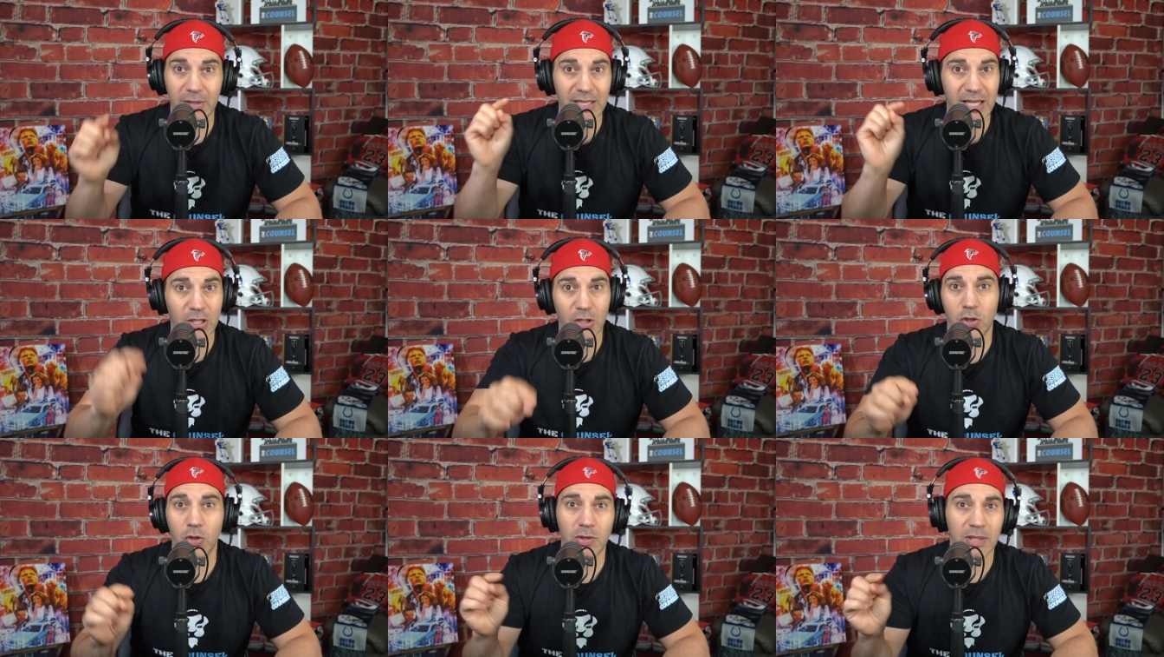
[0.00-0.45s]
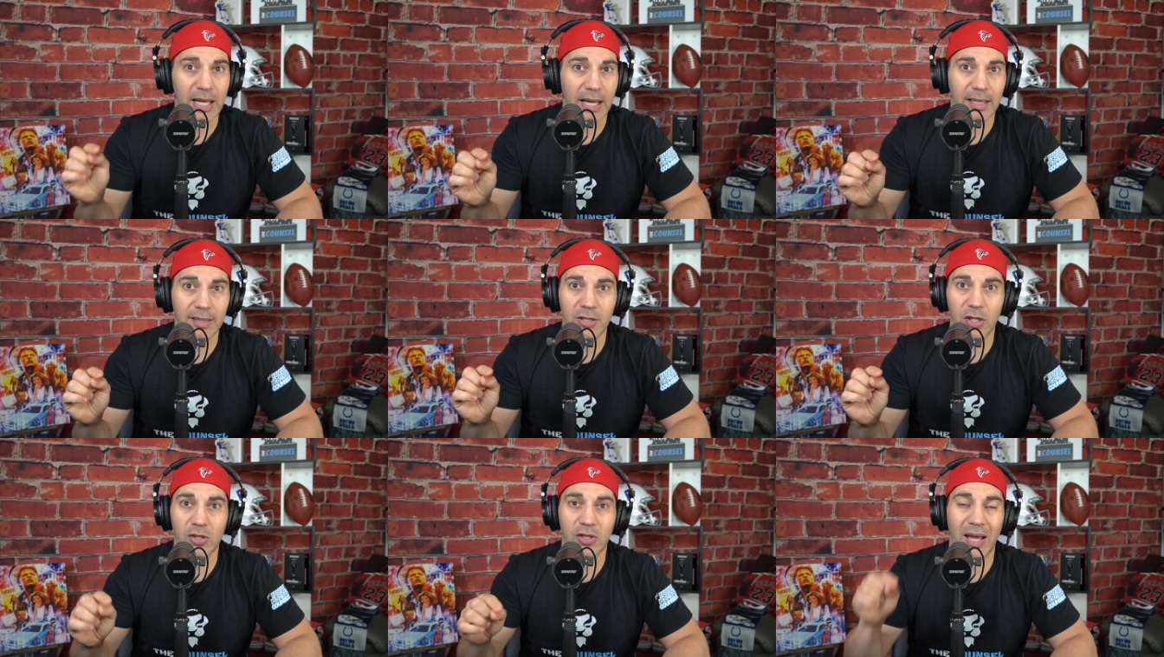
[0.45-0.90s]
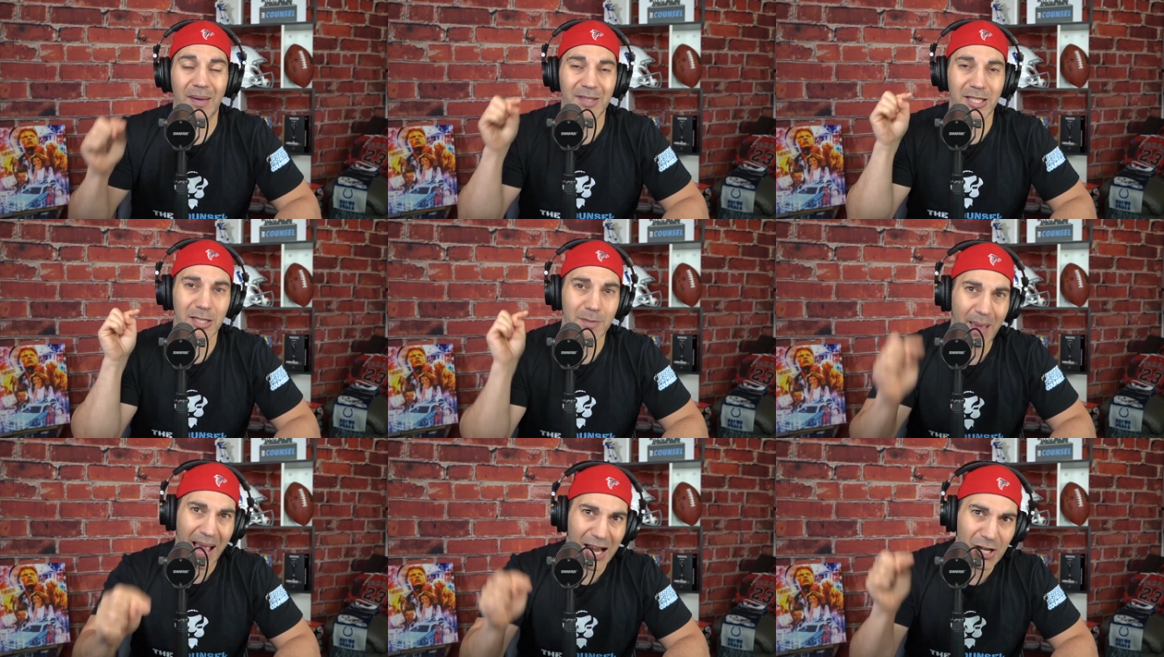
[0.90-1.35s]
takes two seconds of your time.
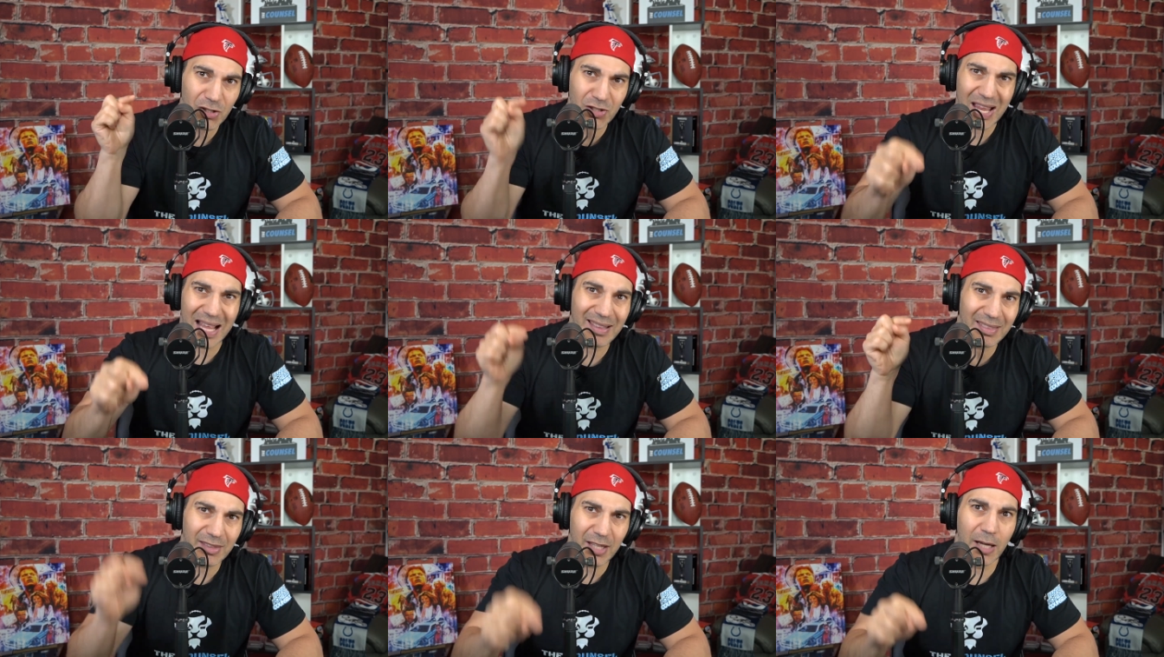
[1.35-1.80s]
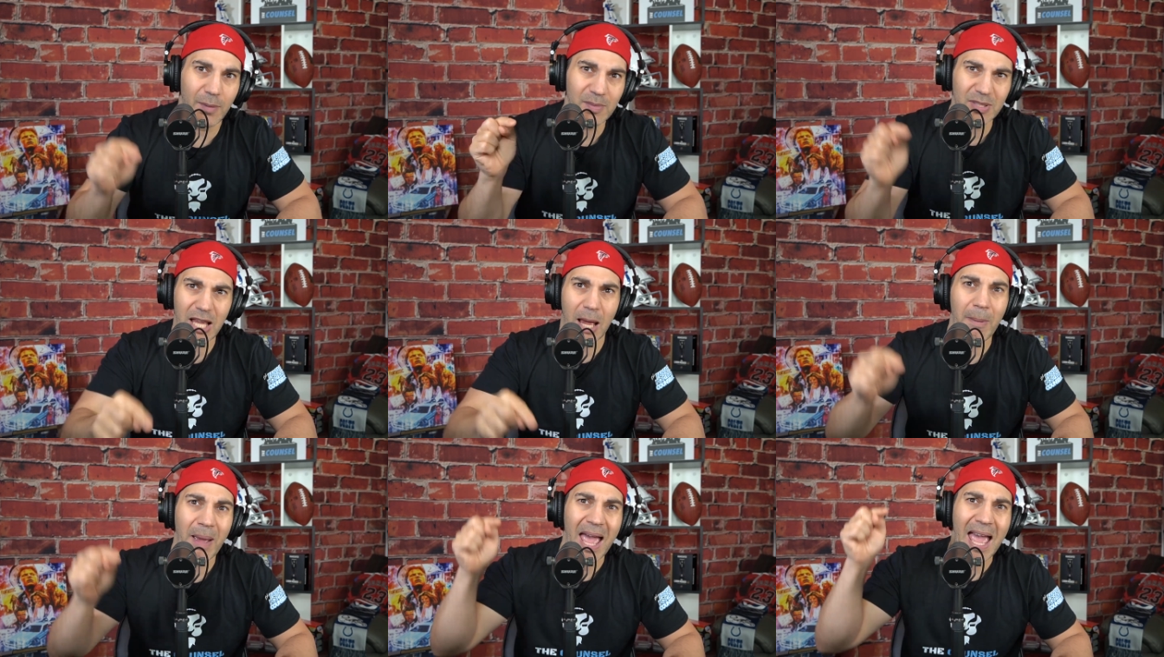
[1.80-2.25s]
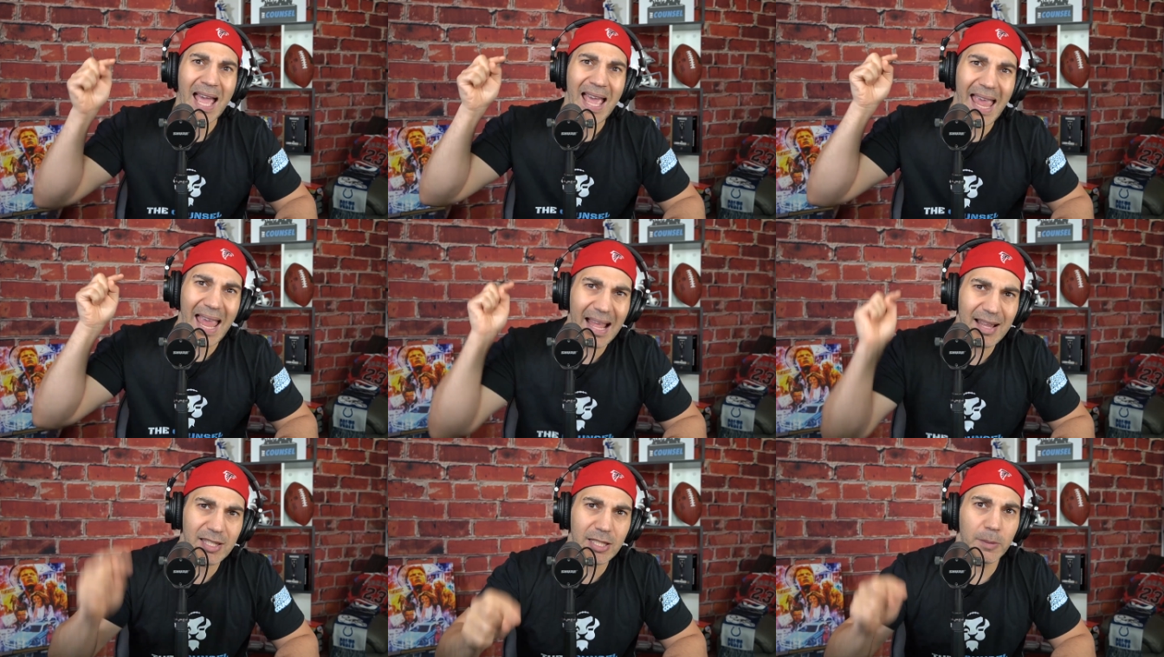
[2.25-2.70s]
Smash that thumbs up
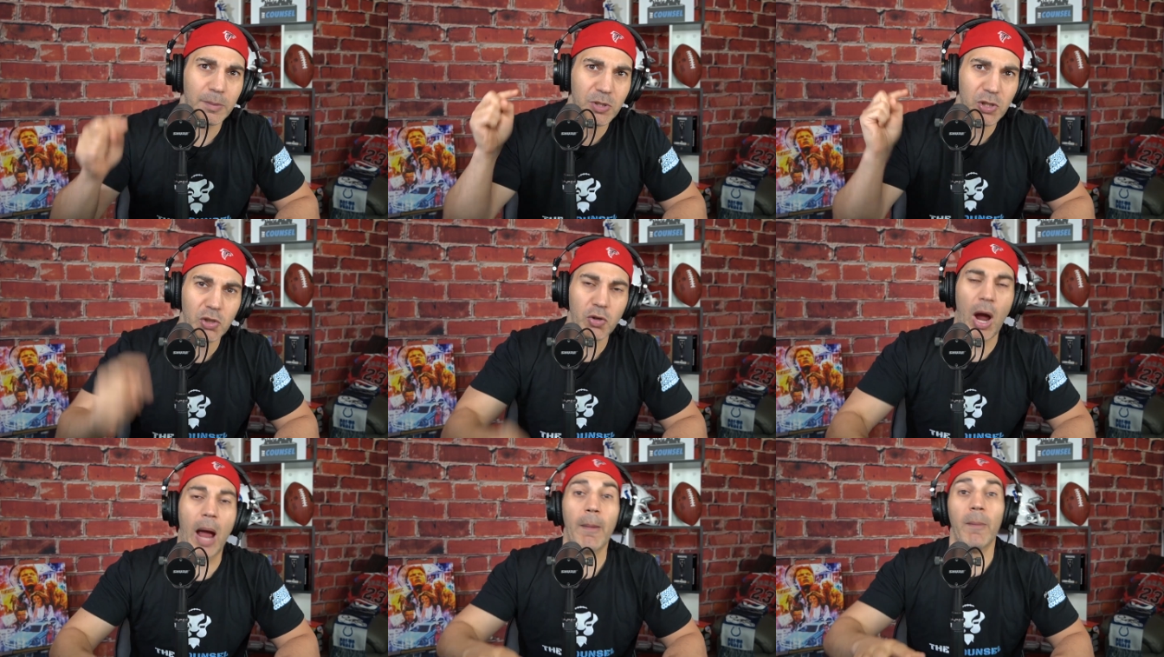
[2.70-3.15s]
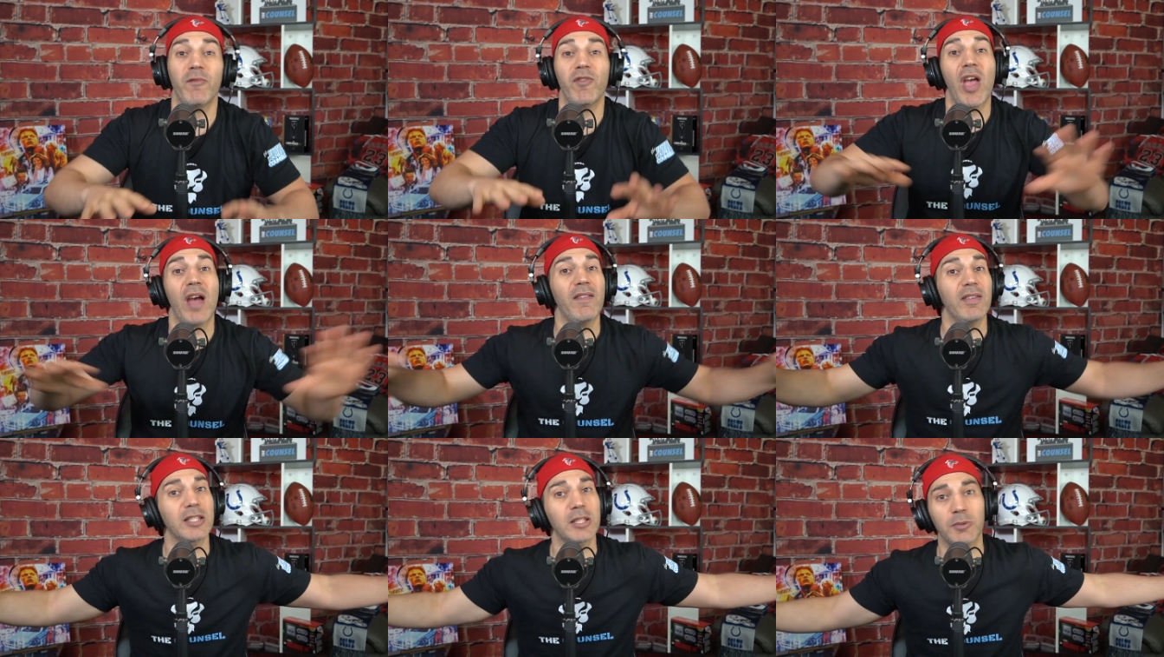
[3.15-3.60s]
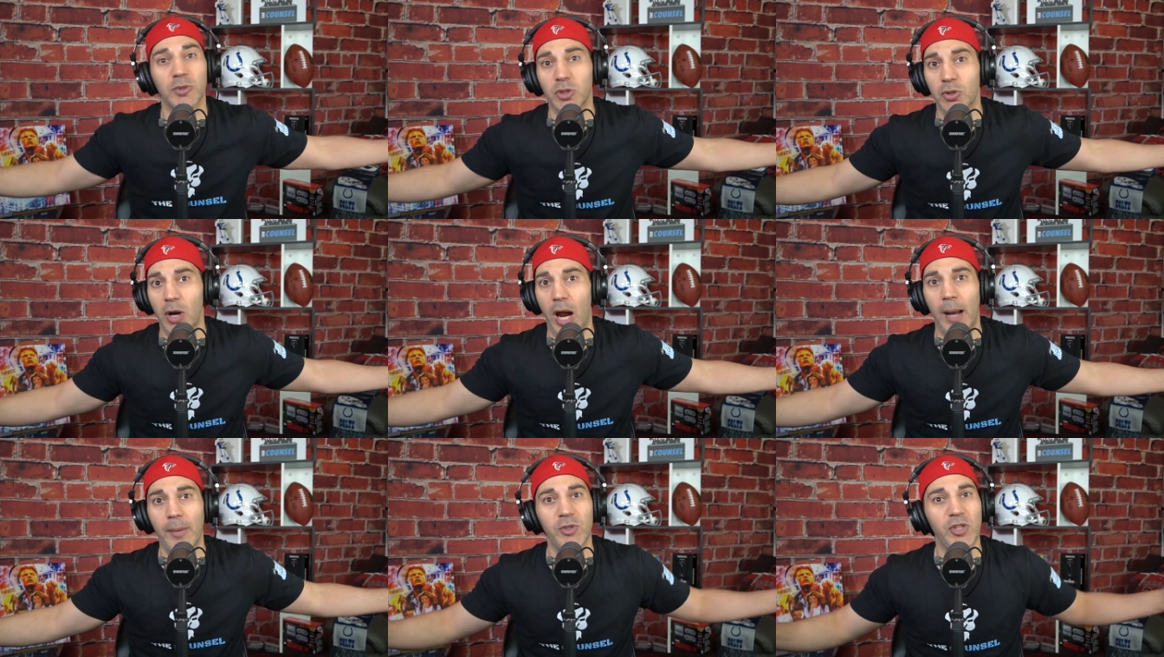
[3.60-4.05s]
and subscribe. If you haven't
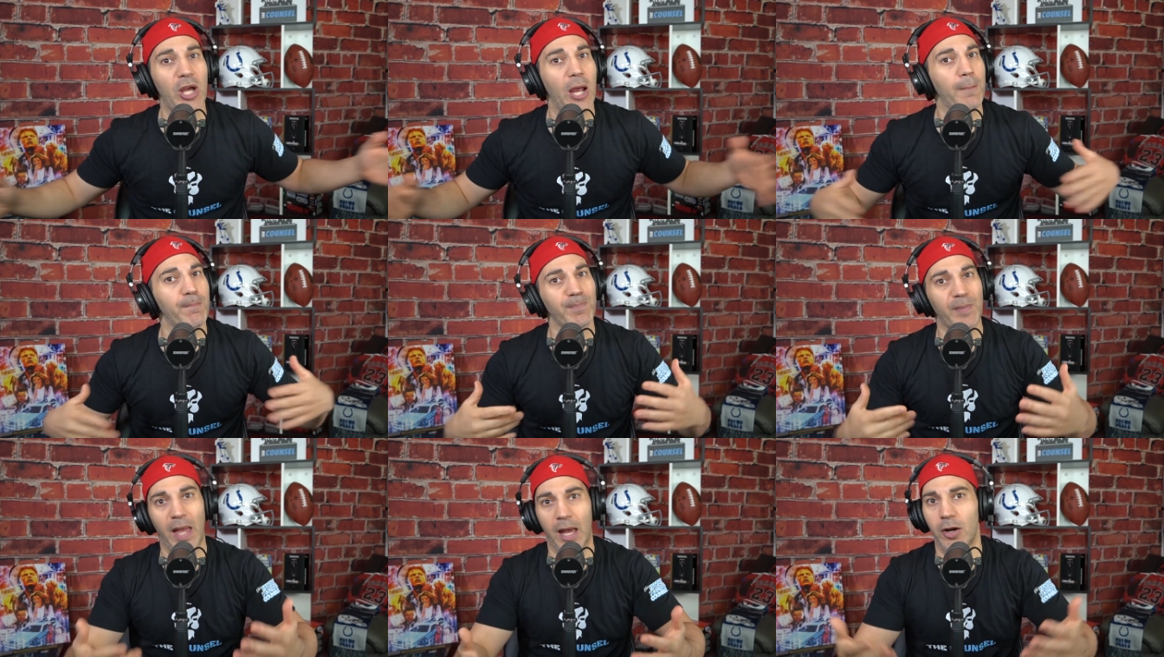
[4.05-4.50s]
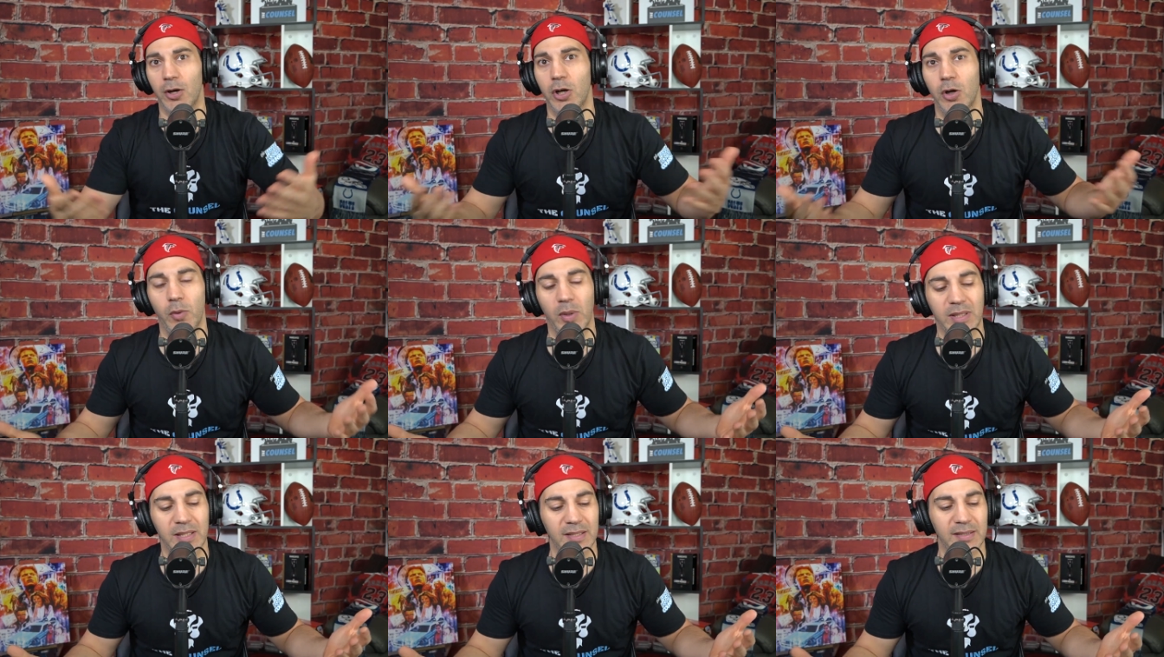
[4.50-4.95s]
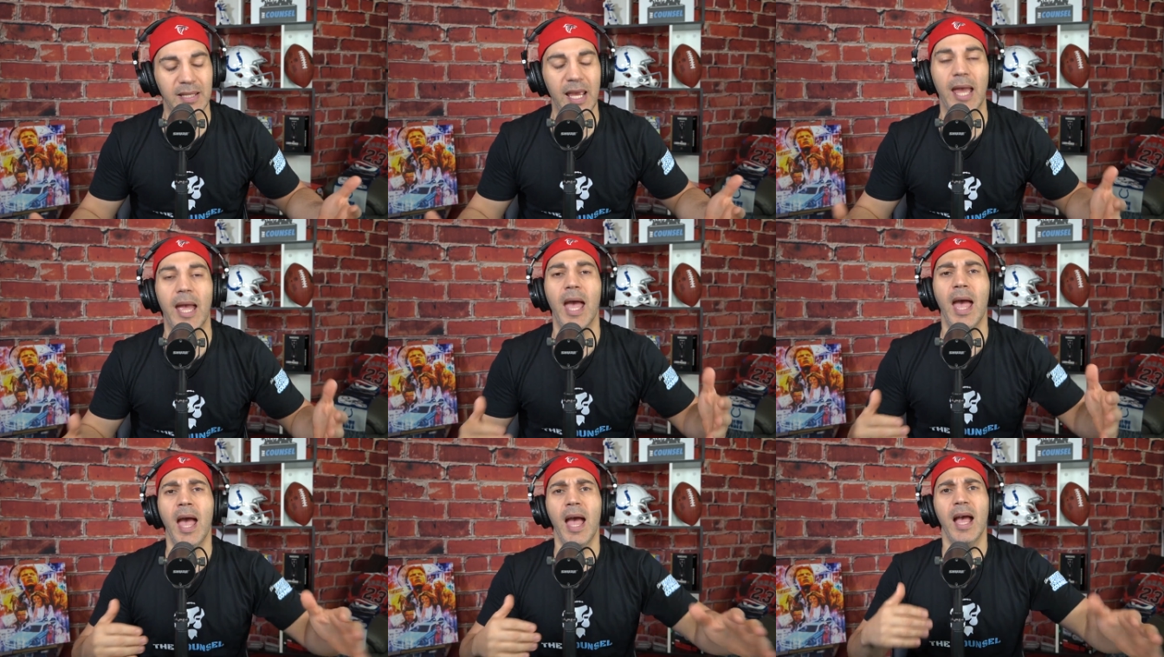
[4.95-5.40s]
subscribed yet, I don't know what to say.